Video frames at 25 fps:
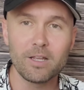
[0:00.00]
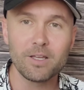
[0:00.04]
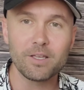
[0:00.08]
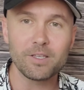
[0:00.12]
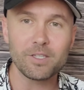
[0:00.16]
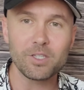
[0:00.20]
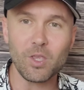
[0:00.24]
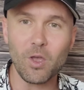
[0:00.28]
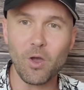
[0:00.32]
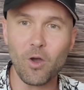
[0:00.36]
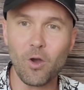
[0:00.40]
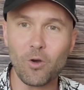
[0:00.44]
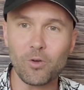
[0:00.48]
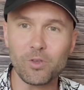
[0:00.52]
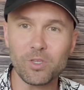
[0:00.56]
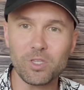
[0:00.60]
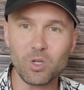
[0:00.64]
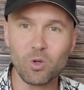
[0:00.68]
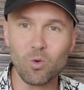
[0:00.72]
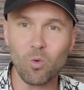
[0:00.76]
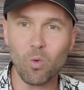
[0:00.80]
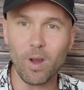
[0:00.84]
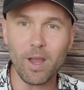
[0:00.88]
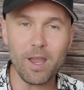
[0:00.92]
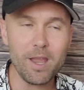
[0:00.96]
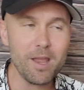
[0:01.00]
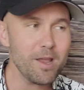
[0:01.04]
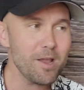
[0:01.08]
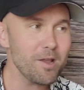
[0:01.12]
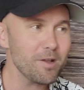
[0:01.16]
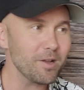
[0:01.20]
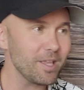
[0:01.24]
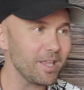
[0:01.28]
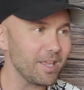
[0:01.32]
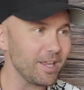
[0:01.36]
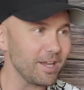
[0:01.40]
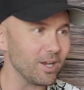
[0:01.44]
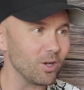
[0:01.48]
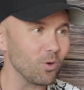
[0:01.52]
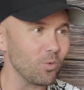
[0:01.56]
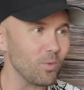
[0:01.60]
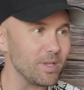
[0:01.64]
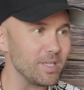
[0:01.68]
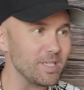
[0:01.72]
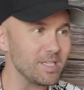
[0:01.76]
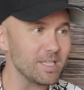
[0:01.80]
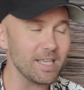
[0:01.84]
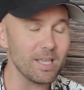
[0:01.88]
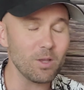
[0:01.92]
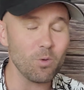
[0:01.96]
So Square here we
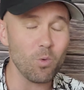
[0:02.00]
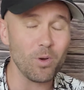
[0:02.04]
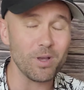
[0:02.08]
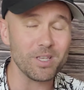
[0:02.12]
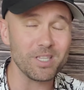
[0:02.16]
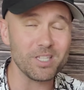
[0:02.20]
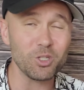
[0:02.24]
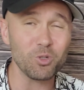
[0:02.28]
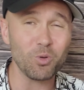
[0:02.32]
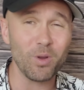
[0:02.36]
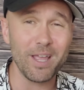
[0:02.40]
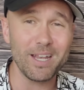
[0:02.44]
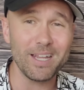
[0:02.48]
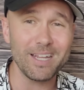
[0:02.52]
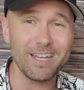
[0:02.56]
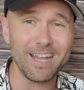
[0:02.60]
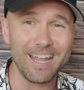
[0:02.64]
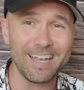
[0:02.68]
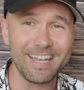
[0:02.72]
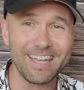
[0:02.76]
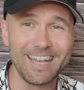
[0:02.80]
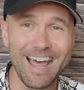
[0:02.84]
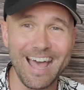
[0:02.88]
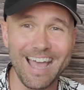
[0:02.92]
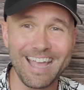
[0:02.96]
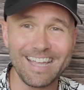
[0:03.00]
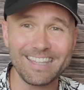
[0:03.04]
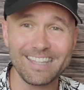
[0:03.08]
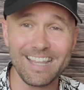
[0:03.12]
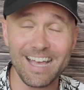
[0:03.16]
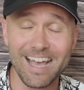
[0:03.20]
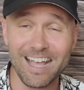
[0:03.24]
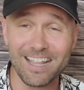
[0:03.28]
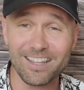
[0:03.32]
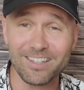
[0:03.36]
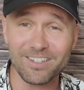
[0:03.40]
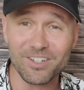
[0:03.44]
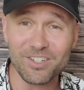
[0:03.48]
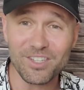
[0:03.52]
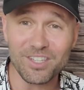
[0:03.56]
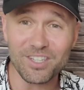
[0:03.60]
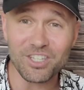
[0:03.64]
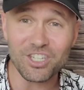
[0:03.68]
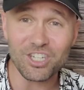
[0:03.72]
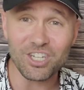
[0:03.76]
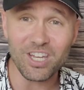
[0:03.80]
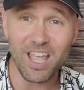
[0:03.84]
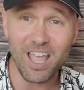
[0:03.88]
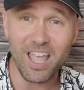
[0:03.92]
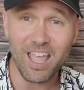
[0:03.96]
see was trading at $9 and
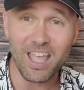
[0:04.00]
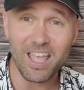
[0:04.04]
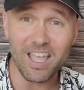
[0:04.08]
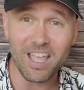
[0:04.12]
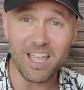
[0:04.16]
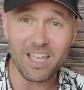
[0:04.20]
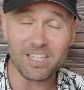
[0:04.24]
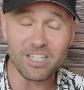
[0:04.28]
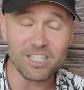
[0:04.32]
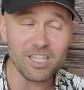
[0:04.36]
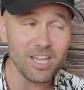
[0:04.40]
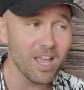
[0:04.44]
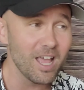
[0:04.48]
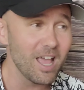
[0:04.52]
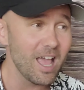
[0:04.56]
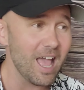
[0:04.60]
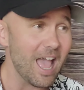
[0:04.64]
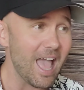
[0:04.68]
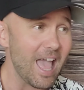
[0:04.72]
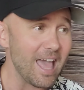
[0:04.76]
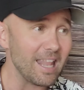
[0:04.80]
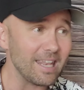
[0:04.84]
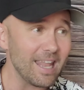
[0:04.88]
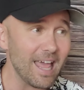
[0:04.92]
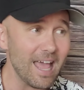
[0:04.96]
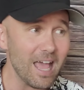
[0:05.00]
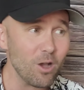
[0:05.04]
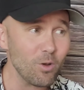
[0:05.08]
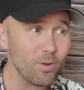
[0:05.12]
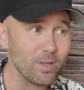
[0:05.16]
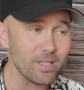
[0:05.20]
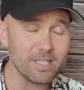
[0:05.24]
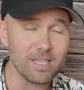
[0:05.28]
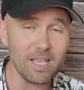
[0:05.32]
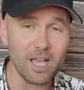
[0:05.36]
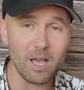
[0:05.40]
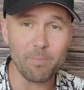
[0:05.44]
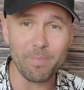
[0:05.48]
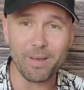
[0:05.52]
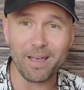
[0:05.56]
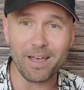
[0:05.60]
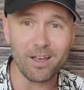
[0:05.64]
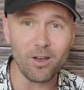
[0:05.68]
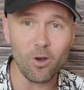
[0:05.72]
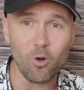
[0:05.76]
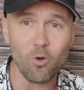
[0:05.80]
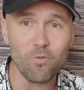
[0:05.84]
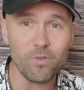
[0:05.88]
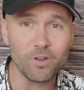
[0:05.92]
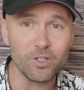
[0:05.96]
change, and now it's up
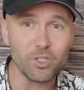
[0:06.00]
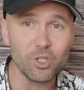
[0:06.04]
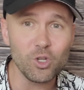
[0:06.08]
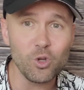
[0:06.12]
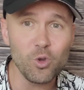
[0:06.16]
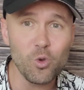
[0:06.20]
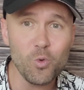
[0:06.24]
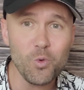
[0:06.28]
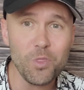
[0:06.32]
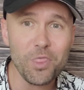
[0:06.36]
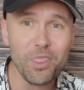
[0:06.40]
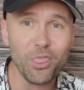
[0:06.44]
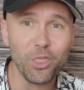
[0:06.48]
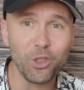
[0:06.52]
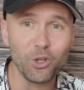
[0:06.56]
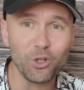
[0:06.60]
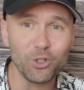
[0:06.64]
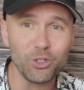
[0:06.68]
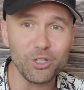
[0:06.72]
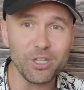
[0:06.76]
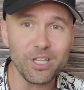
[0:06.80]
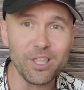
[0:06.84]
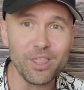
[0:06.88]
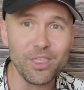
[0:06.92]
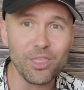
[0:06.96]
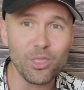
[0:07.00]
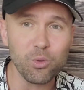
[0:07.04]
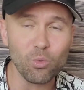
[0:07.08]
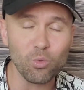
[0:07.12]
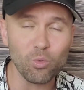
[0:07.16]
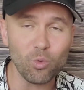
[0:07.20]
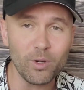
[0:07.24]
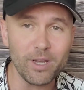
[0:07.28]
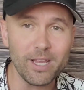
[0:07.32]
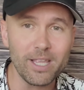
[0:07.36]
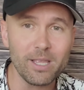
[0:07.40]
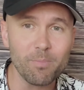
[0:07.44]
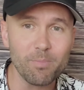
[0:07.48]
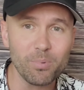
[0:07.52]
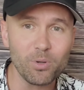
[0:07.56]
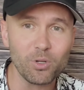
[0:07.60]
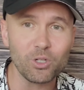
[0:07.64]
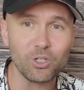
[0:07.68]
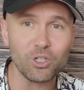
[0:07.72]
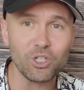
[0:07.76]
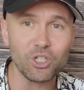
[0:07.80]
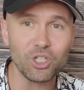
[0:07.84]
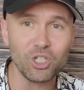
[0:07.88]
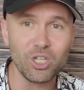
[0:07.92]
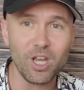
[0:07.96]
at over $233
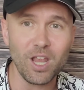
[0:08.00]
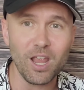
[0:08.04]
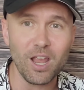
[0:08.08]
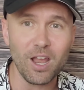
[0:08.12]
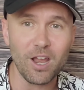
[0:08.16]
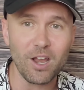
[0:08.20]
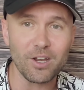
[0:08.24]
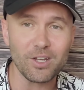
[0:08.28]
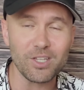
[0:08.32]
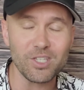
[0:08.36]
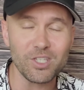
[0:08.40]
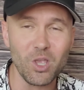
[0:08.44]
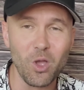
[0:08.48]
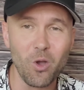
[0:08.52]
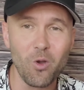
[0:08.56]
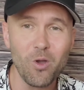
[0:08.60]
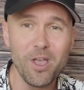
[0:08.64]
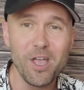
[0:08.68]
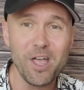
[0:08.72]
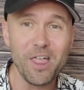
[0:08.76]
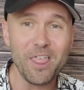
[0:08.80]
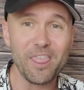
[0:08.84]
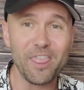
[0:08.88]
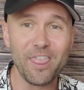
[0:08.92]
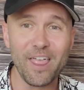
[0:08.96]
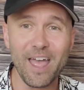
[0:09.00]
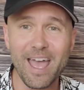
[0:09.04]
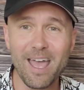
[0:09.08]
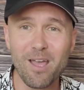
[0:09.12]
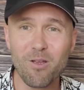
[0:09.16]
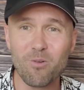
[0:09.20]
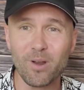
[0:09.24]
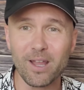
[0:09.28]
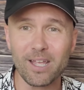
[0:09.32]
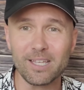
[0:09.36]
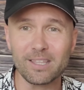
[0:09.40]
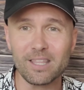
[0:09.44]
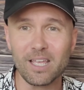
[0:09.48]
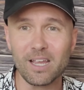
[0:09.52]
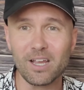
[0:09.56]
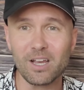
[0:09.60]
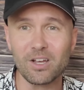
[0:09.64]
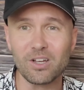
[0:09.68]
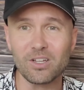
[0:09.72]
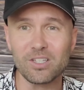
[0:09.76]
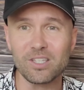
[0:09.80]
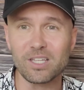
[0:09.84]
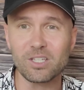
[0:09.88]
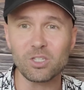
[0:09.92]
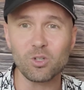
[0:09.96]
per share. So that right there
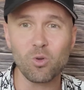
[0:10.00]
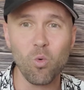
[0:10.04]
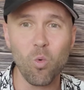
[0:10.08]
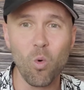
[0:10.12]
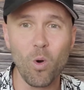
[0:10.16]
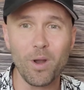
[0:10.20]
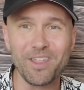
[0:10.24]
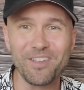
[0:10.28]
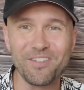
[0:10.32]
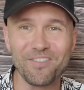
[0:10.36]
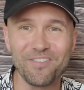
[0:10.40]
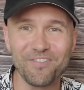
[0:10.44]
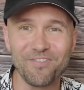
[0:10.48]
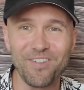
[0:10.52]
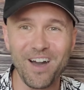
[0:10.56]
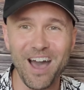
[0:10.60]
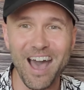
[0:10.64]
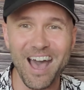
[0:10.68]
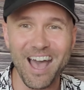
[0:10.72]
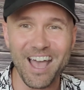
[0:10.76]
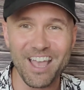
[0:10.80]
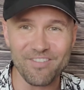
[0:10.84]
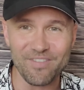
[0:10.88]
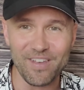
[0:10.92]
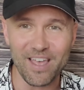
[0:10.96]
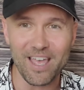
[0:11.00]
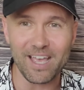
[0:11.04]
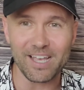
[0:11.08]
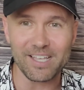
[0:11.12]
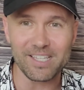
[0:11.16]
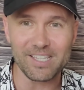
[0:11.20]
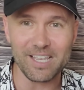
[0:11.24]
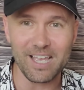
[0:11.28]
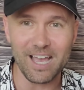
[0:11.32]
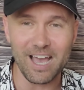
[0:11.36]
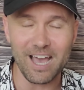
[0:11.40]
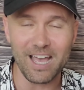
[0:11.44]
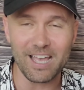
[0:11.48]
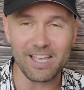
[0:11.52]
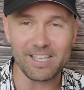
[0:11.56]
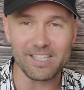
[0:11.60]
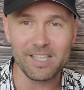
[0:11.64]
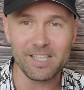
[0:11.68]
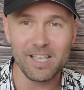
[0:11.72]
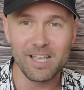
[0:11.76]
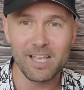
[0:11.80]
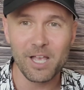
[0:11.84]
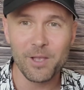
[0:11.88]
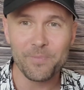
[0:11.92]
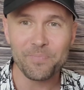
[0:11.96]
is a 25x, guys.